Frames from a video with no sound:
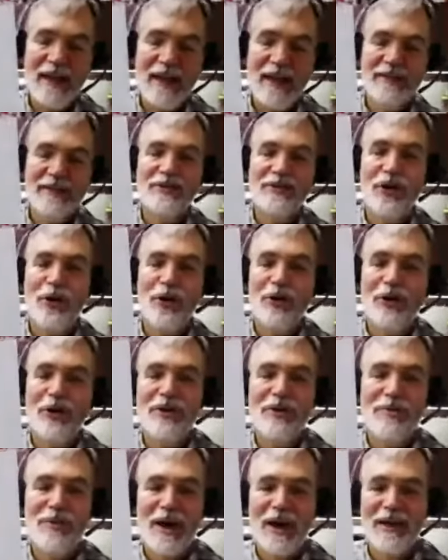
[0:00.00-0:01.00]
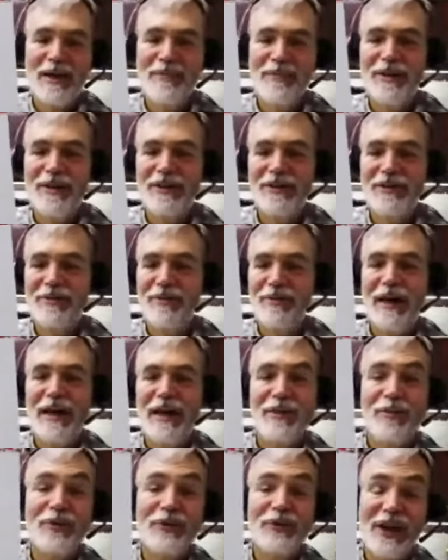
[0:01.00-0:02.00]
the toll on the body, because the
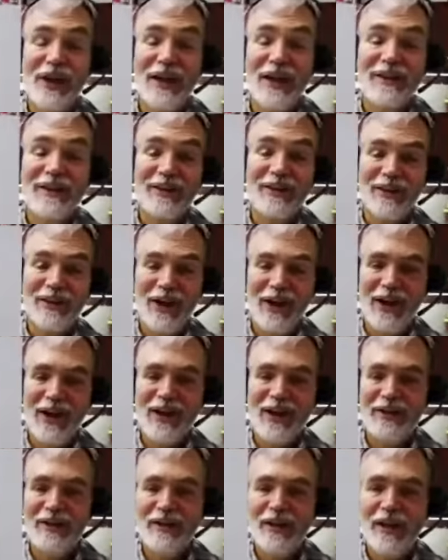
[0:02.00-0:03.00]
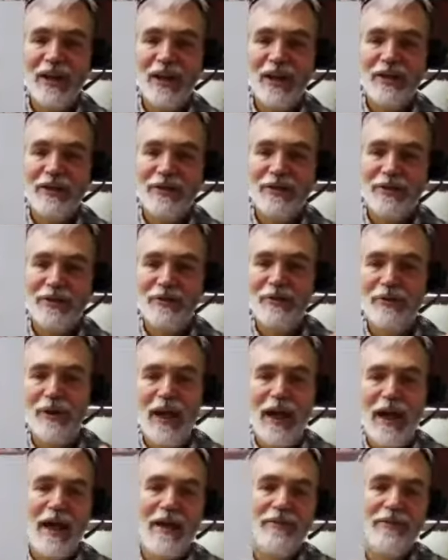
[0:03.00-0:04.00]
body was not designed to
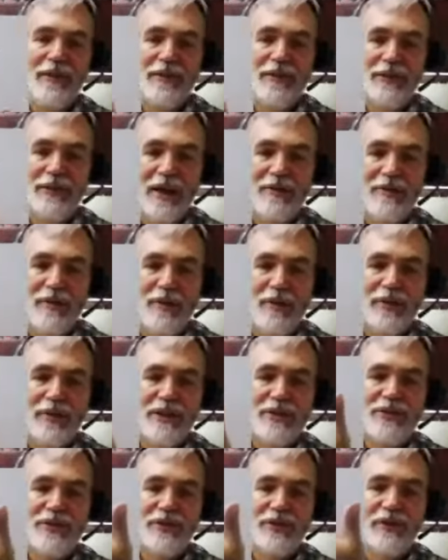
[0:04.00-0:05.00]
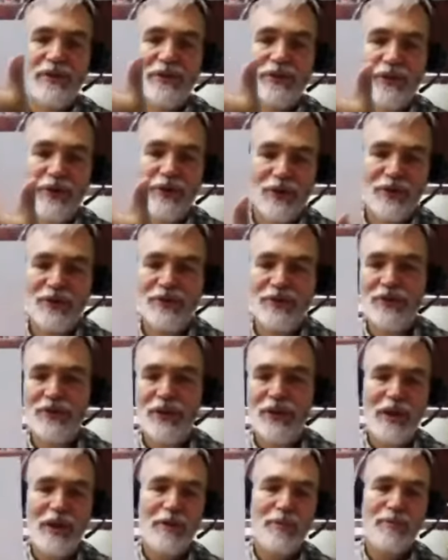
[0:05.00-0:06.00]
have this kind of a blood sugar surge
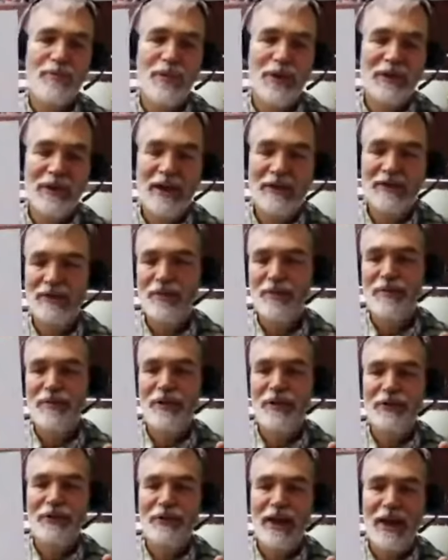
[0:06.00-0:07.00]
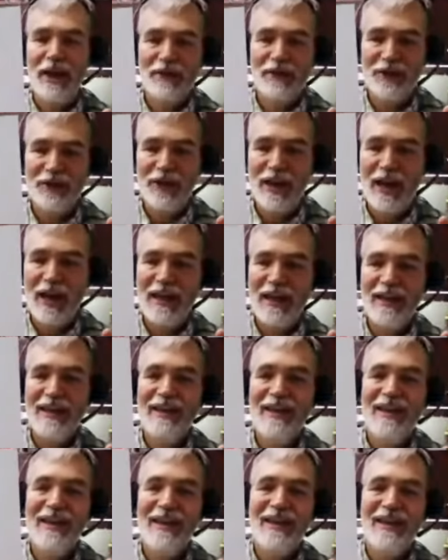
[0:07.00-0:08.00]
meal after meal, day after day,
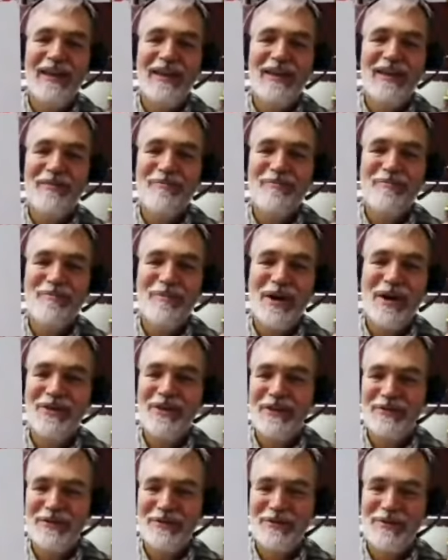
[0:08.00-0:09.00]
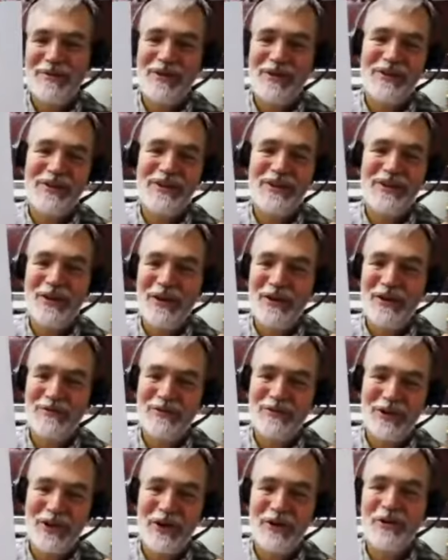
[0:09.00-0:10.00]
month after month, and year
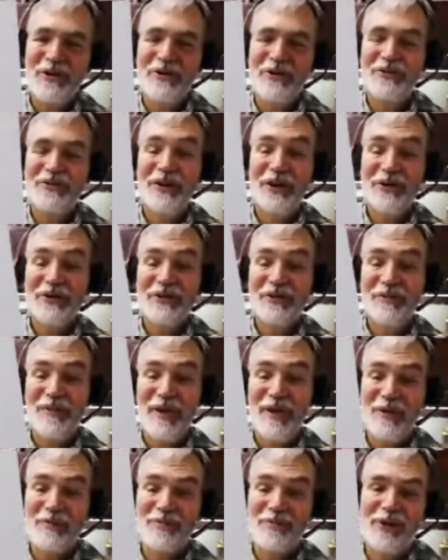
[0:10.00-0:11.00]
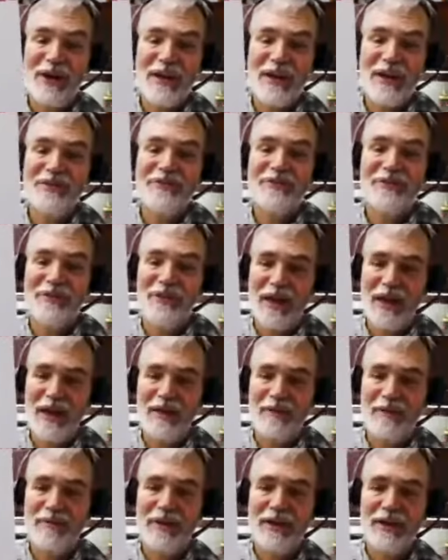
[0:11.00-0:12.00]
after year. It starts to pay a price for
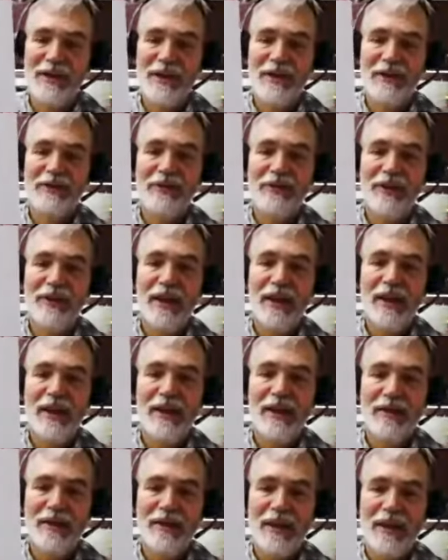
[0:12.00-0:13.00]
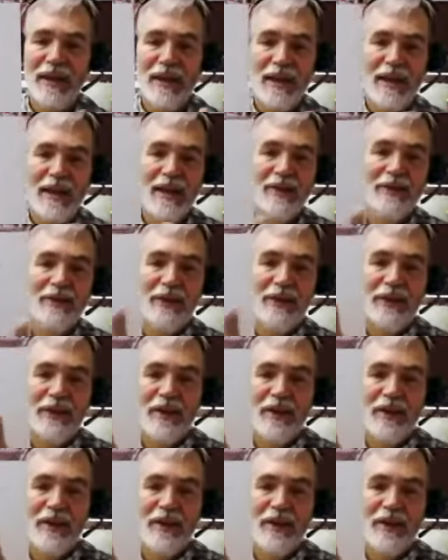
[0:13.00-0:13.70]
that, because the insulin